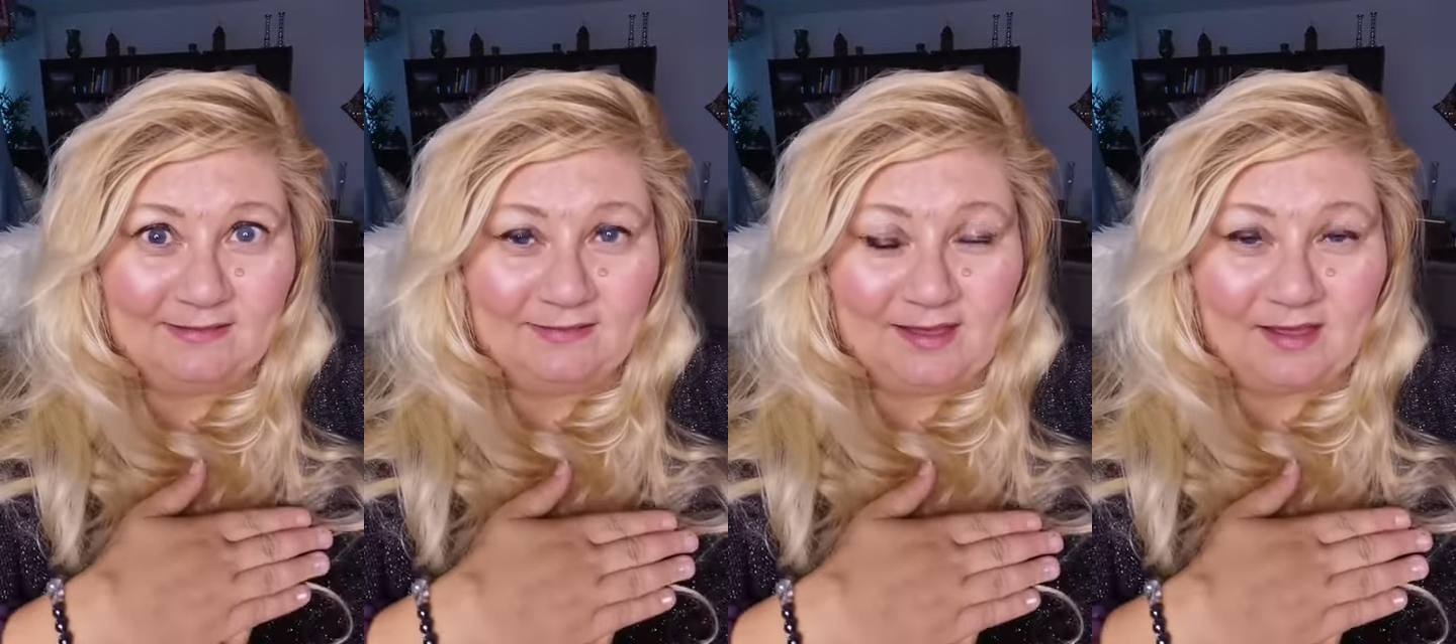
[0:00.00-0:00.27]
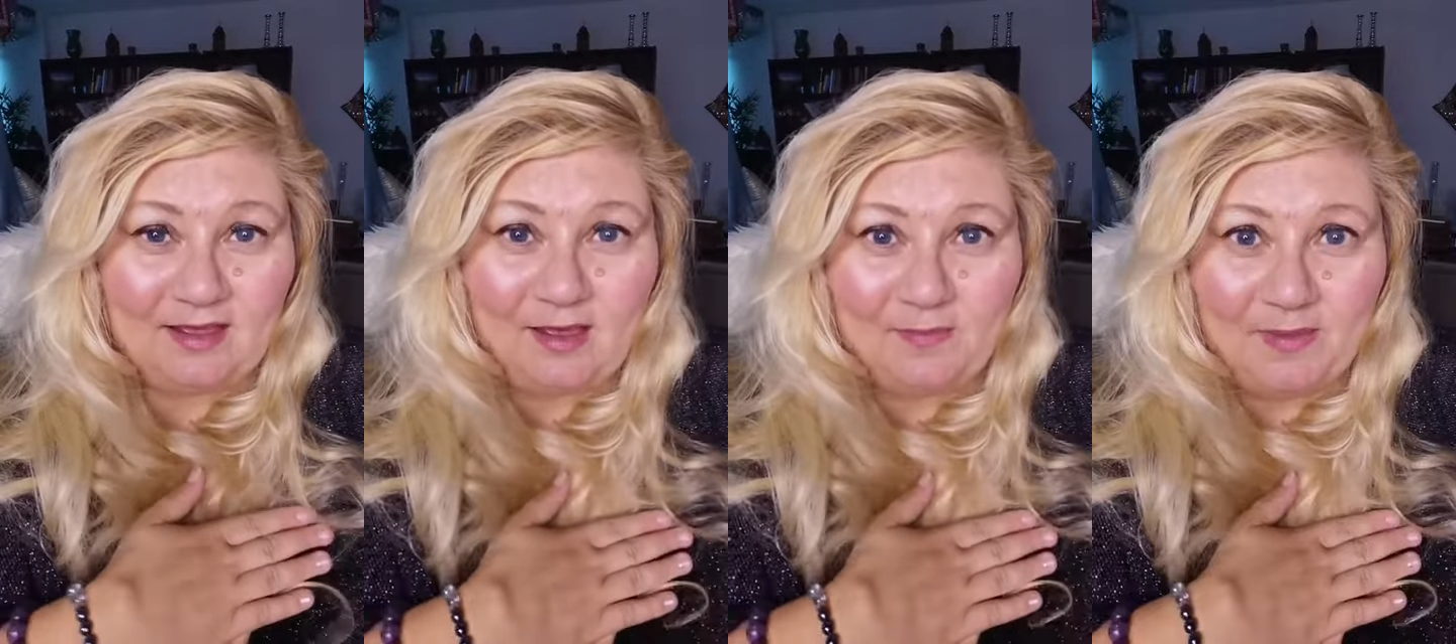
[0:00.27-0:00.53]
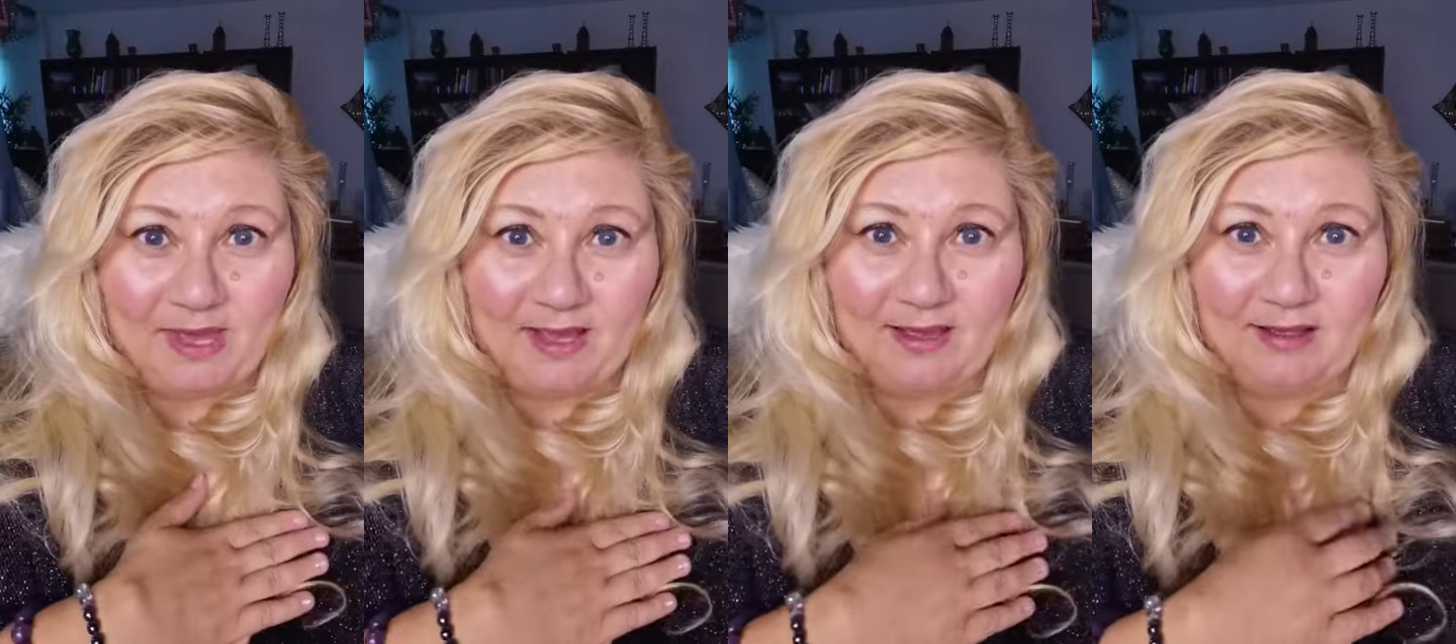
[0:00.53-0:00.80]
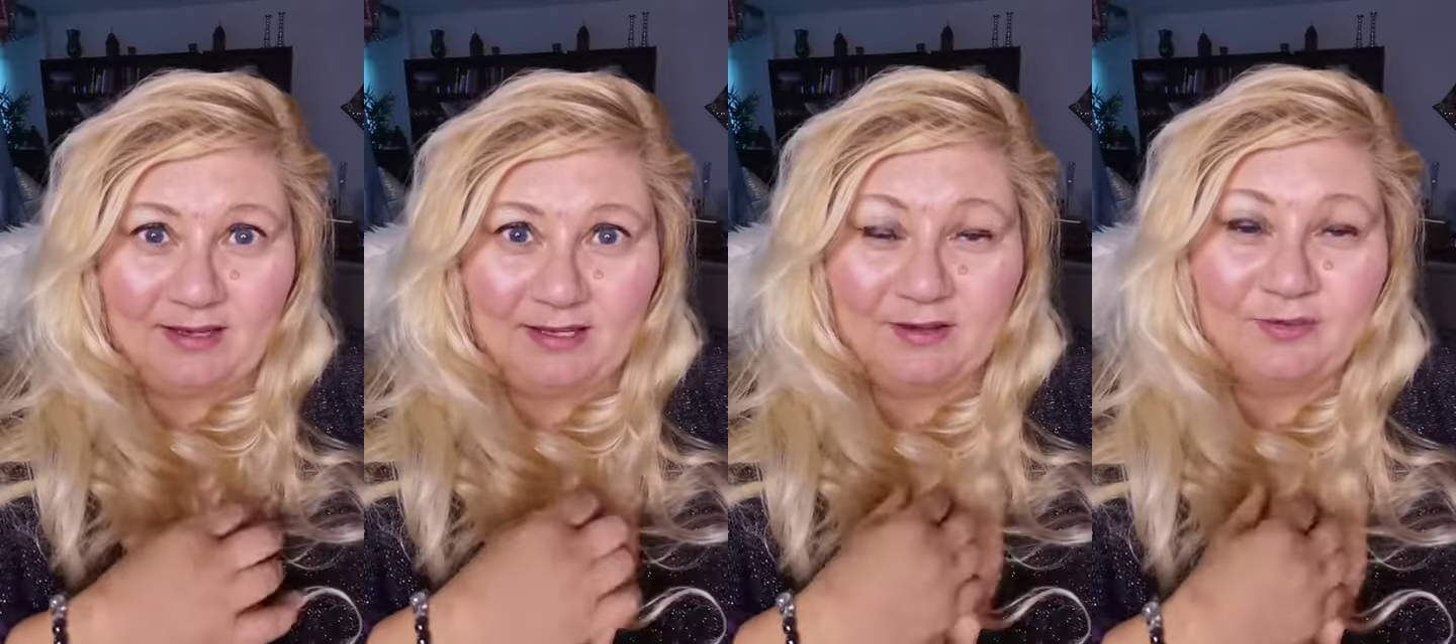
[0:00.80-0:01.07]
I'll come back
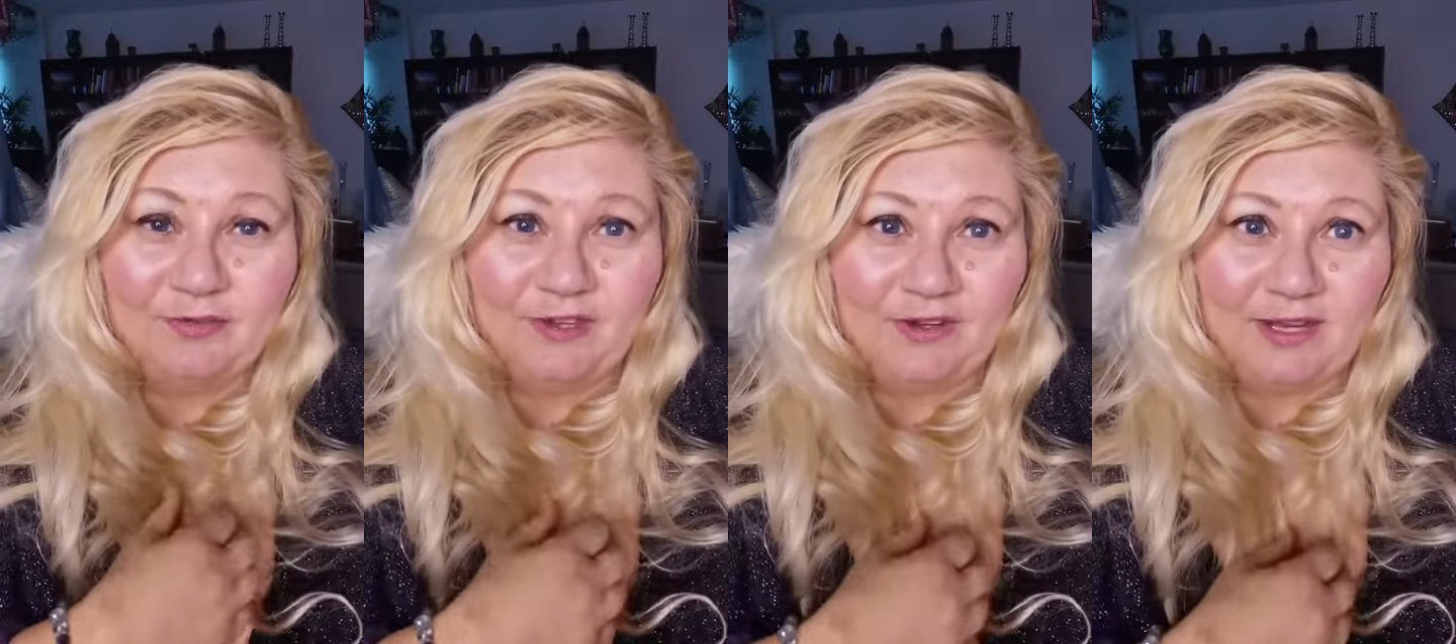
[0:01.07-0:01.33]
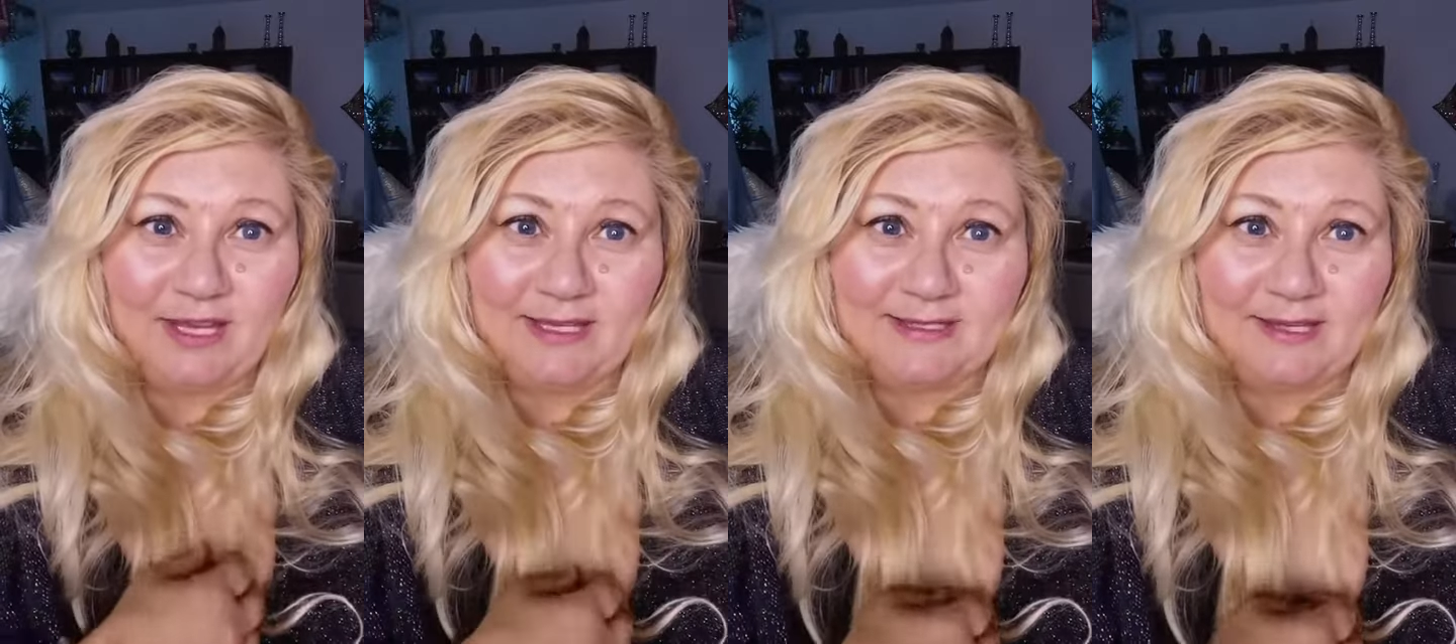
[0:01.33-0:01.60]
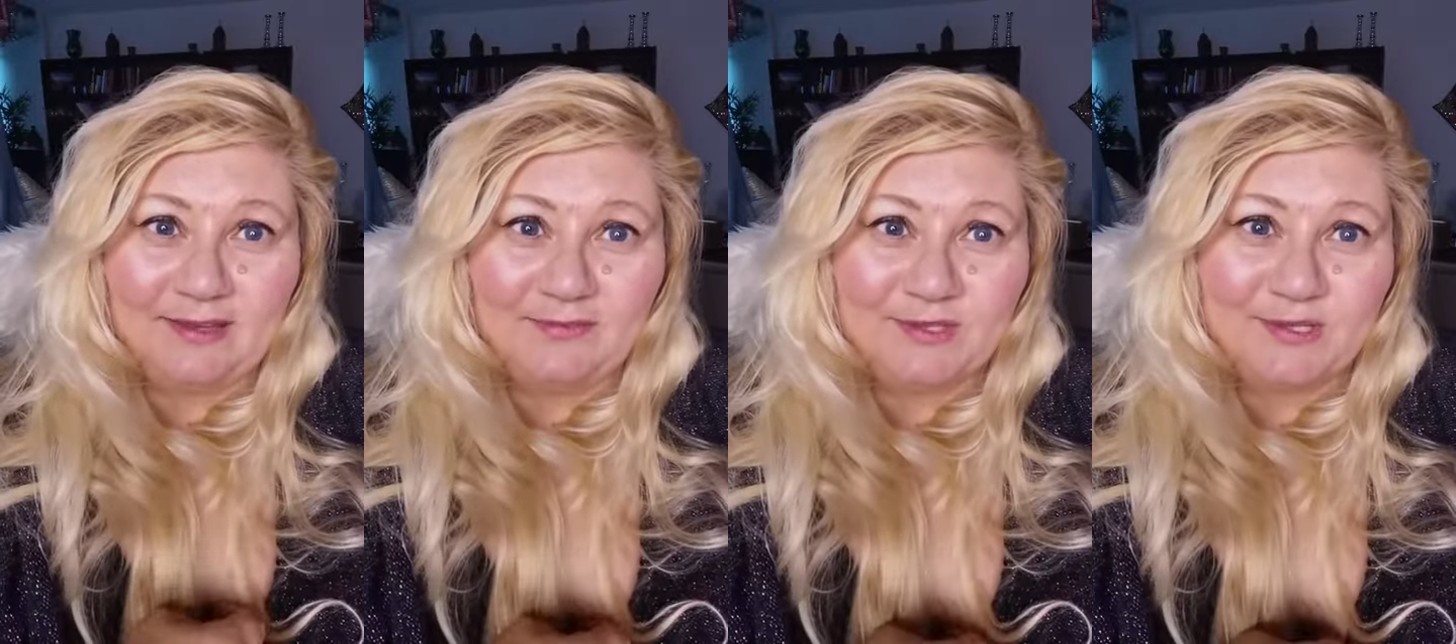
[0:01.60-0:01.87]
on in a few days and give you